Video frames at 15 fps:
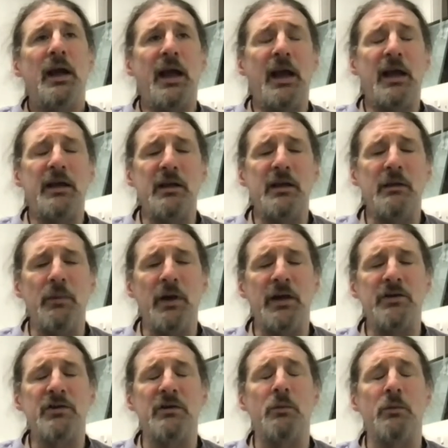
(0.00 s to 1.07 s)
Andy
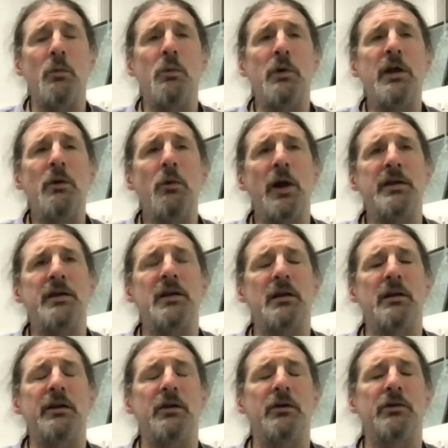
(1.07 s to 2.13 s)
mentioned when we went to
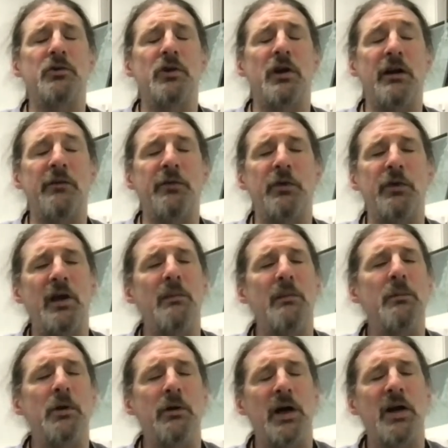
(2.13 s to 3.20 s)
clinical trial for the
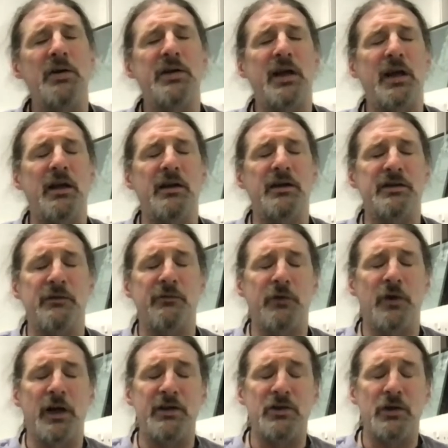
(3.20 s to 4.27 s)
mGluR antagonist in
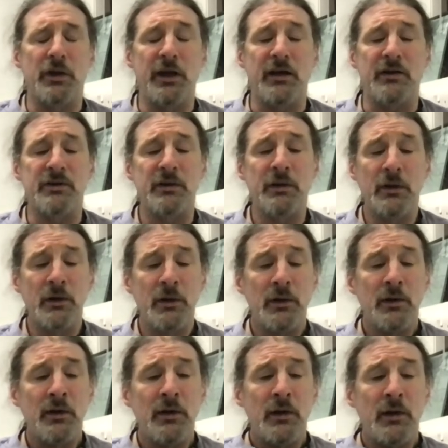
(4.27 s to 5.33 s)
Fragile X,
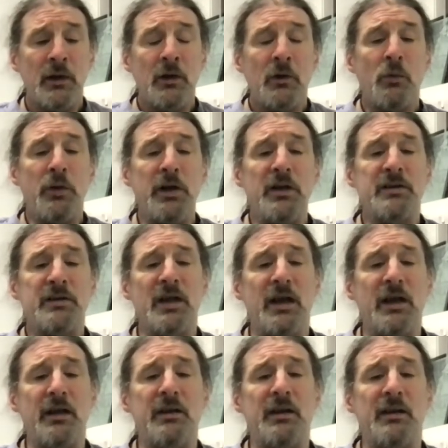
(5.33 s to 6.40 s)
we
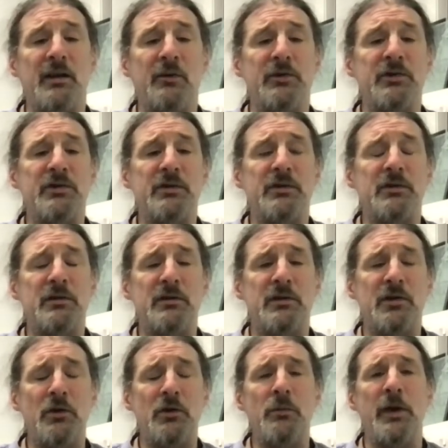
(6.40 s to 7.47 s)
decided that there was
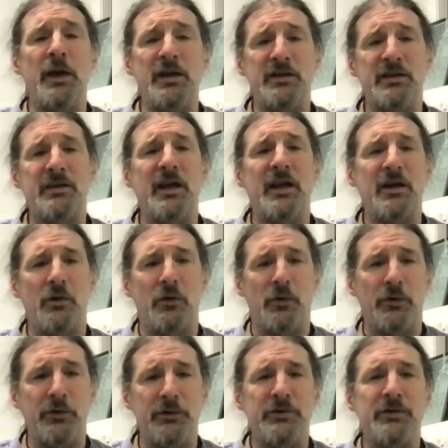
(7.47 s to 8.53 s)
two main
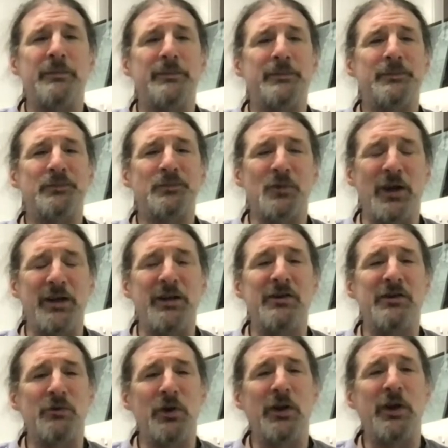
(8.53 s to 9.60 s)
stakeholders, right?
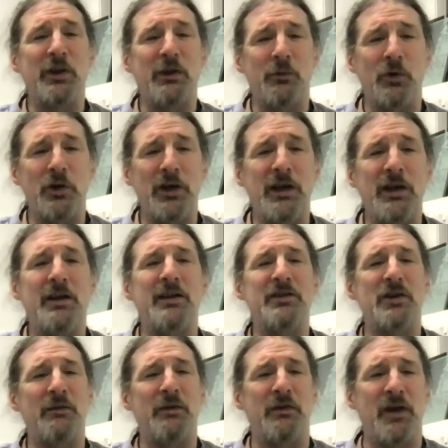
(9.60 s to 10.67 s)
There's really three because
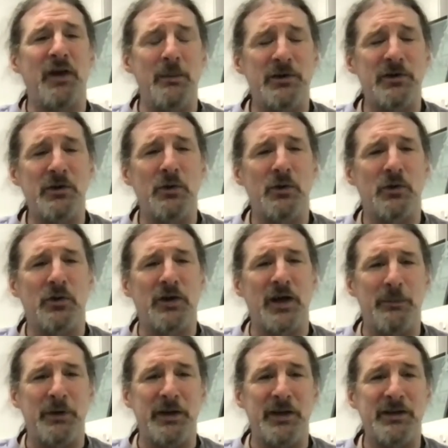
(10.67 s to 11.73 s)
you have the pharmaceutical
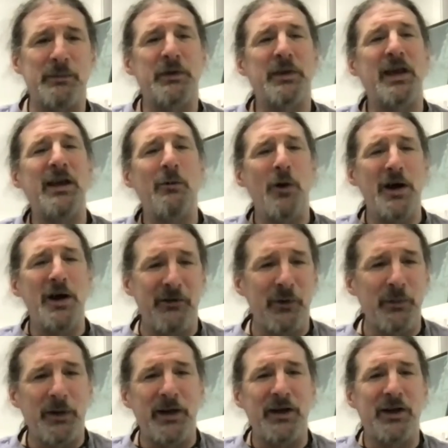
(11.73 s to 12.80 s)
companies, but they want
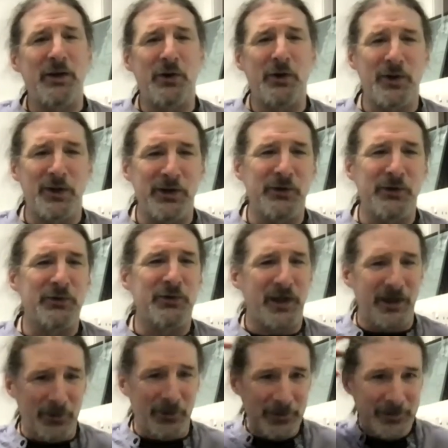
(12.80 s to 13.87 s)
everybody to go to clinical
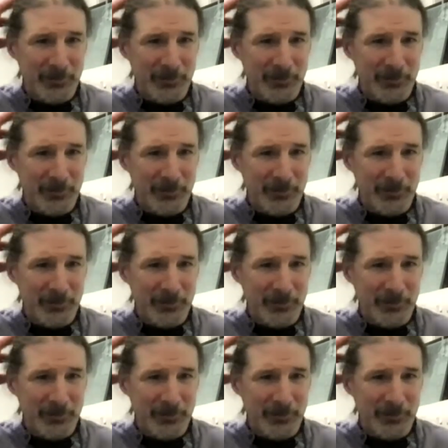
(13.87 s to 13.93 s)
trial.